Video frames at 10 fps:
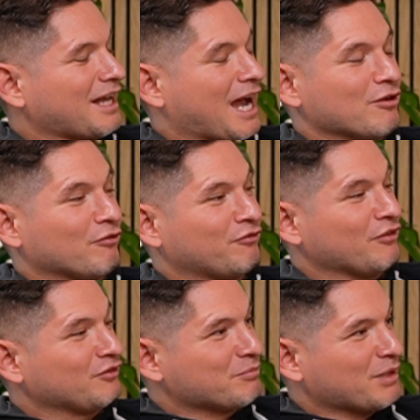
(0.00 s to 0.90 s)
I know
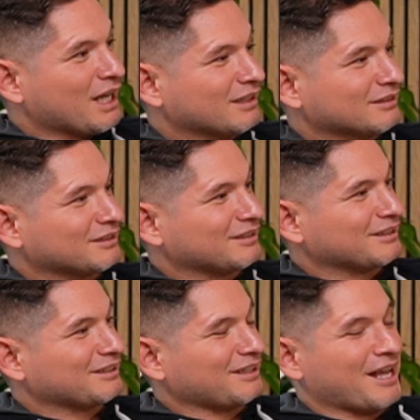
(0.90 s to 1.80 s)
$50.
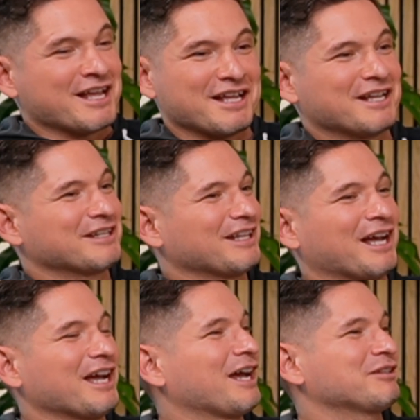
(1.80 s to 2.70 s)
I
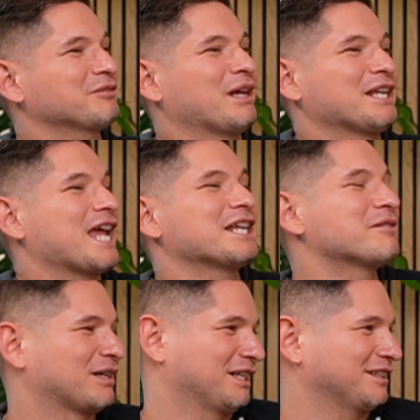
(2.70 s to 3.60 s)
spend
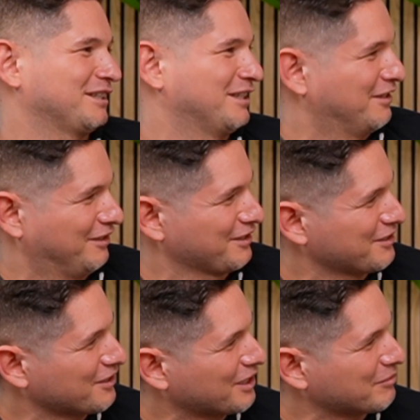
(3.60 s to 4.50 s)
$80 at dinner.
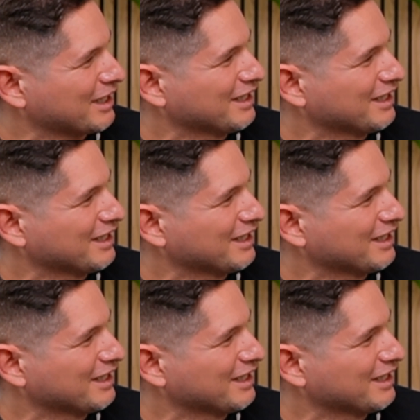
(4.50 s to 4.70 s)
You know what I mean?